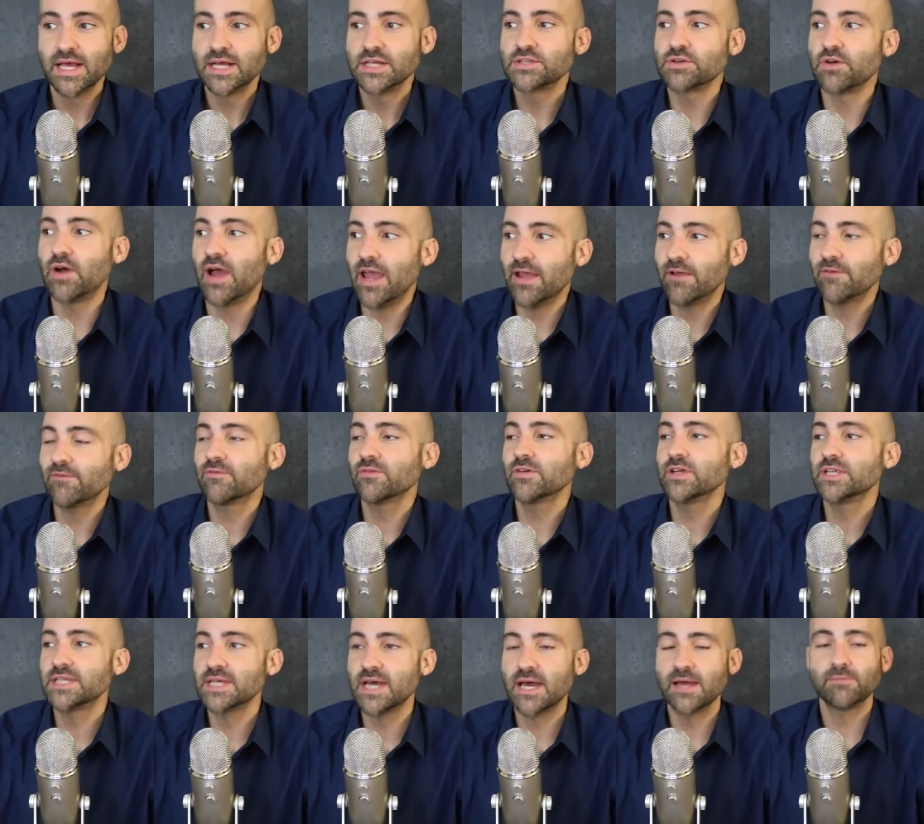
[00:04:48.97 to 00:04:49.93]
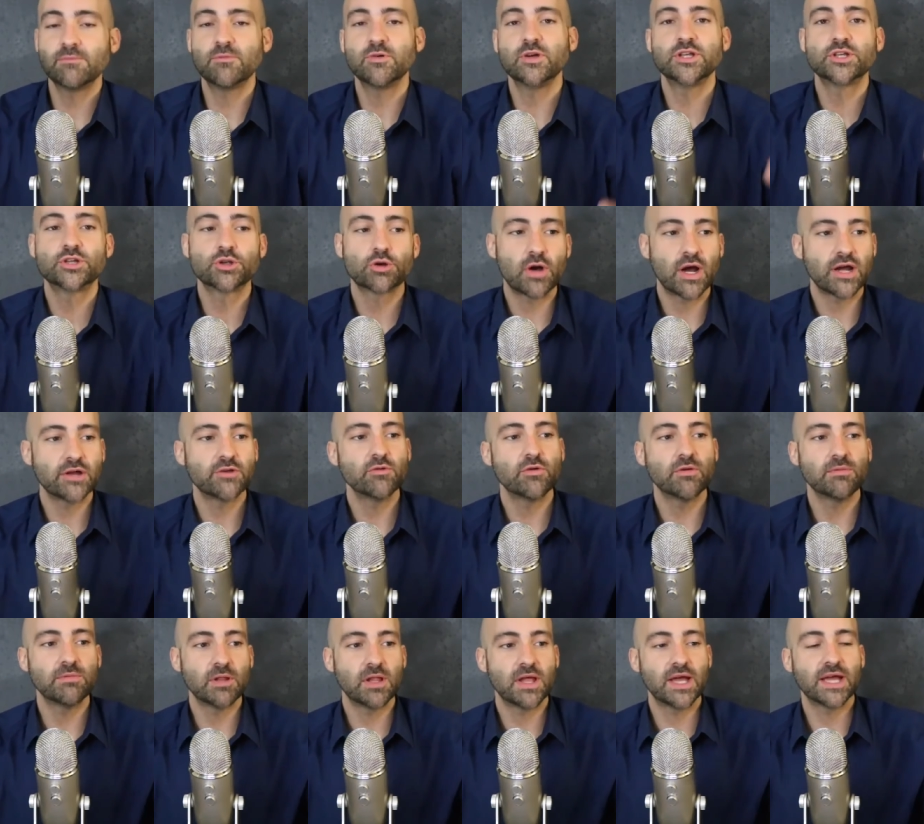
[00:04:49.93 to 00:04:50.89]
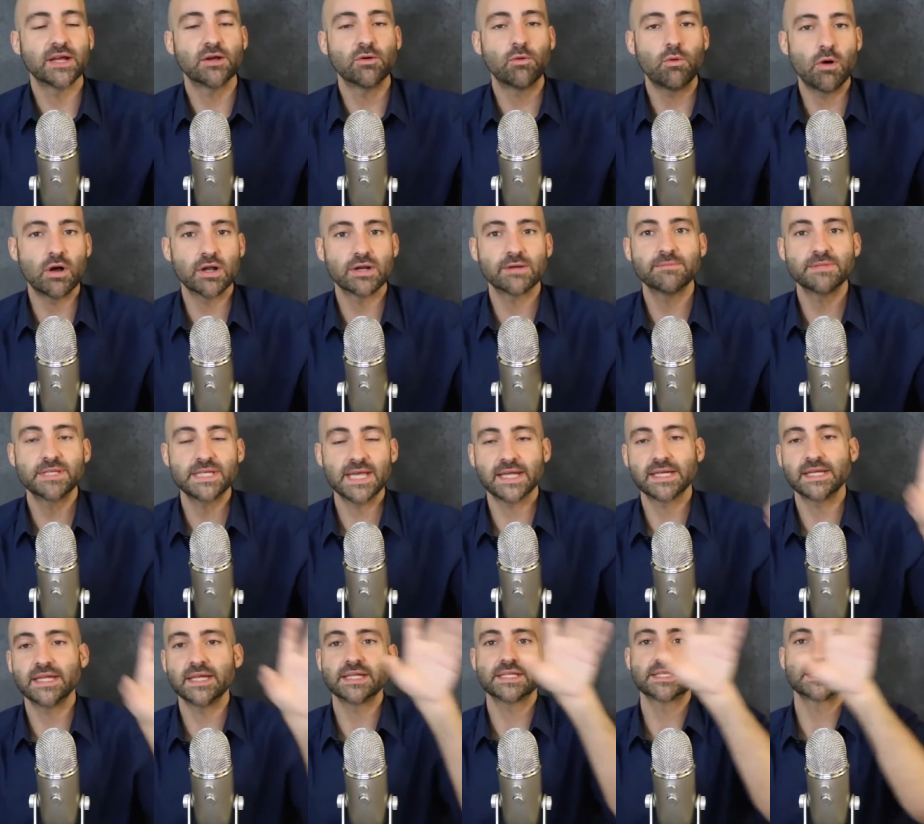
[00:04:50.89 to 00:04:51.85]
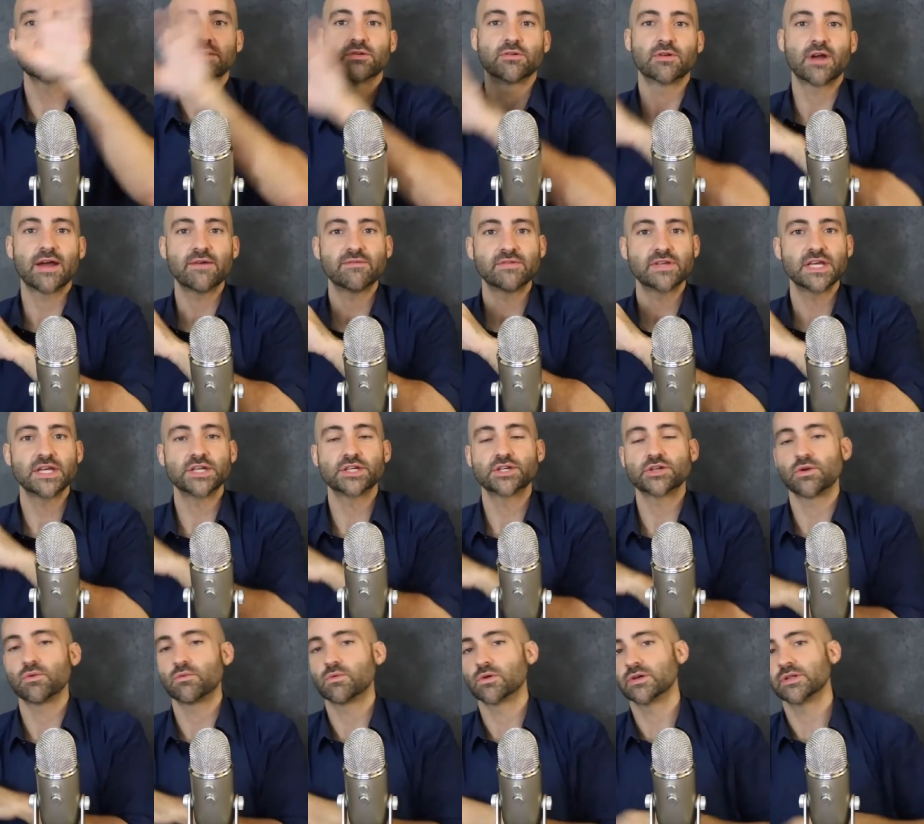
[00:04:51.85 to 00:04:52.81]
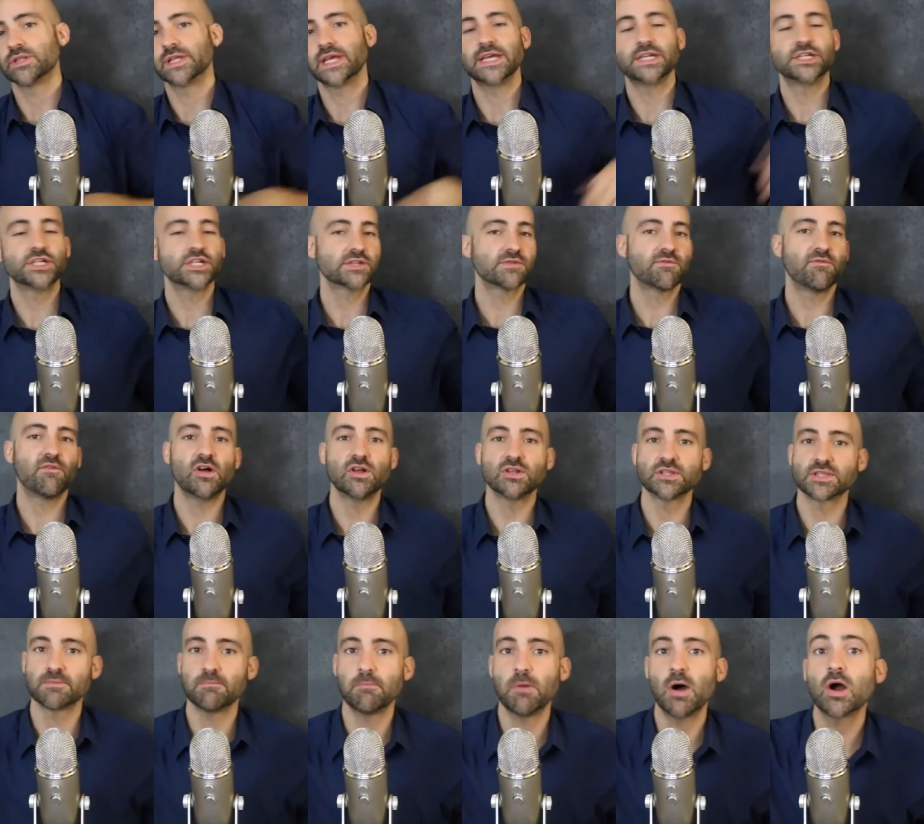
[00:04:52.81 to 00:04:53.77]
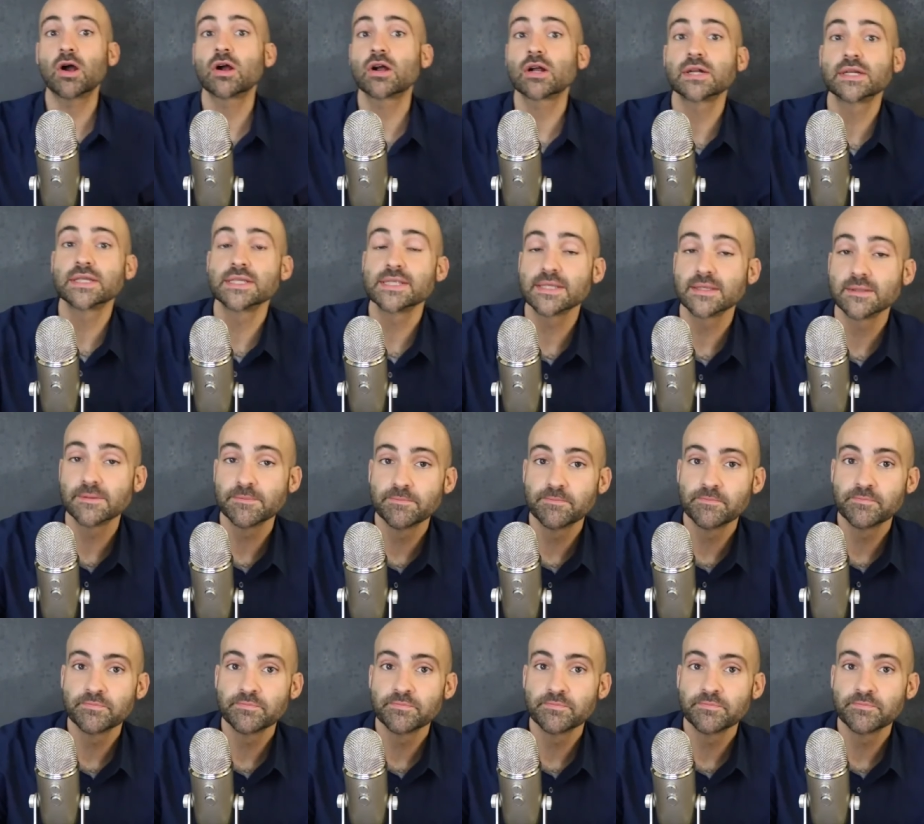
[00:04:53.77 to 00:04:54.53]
So every time we try to apply quantum techniques to the gravitational world, it just falls apart.